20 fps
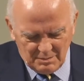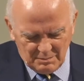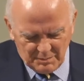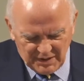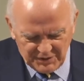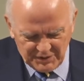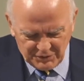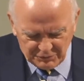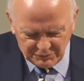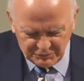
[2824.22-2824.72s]

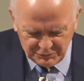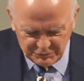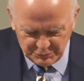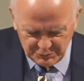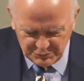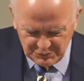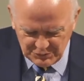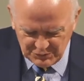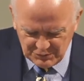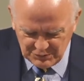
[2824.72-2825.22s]
By their
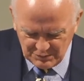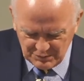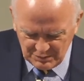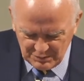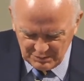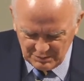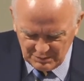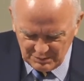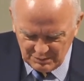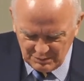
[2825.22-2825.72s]
fruits,
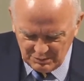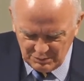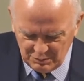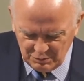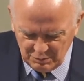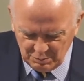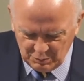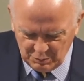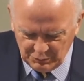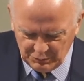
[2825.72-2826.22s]

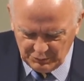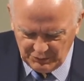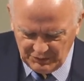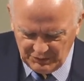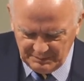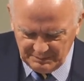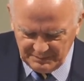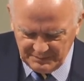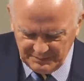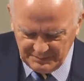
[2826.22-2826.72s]
you will know
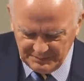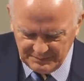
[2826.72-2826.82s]
them.